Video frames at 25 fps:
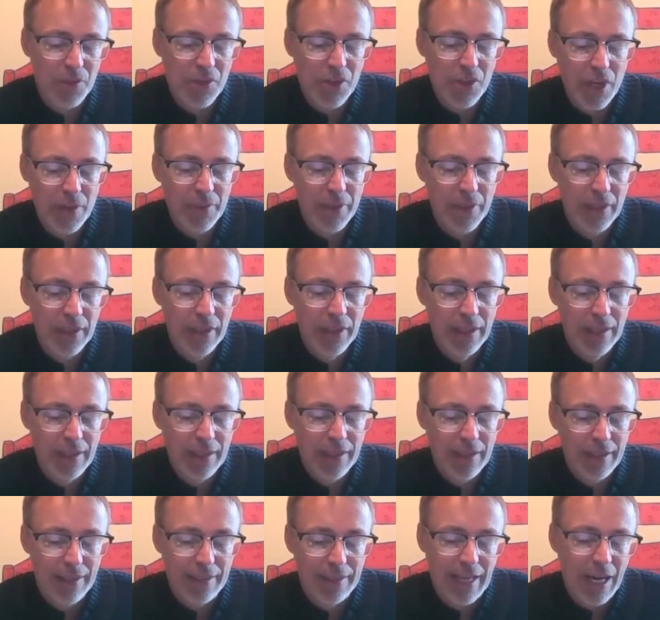coming,
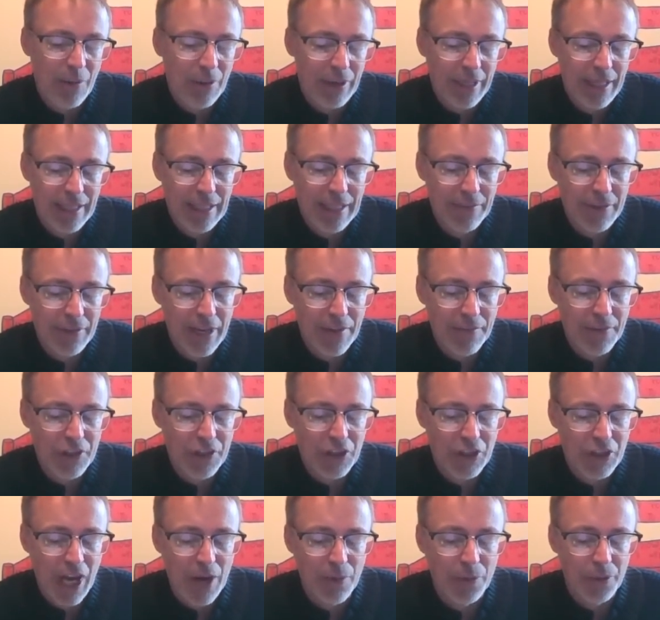and now I can't even have a
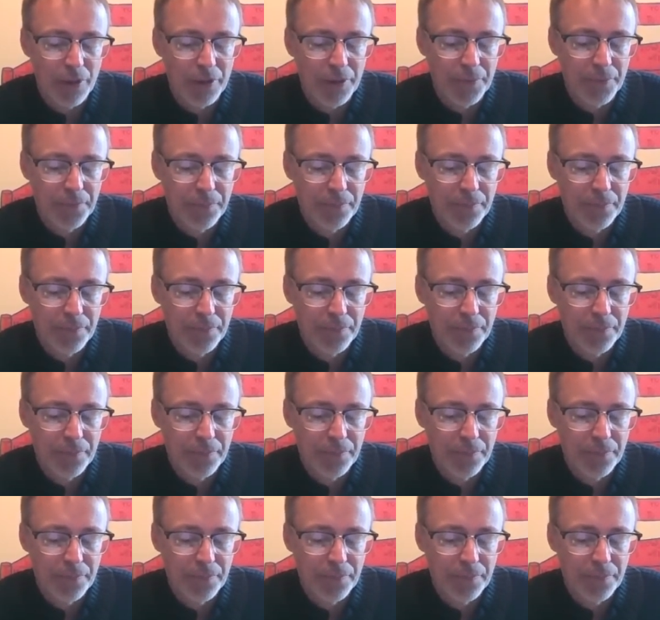shower.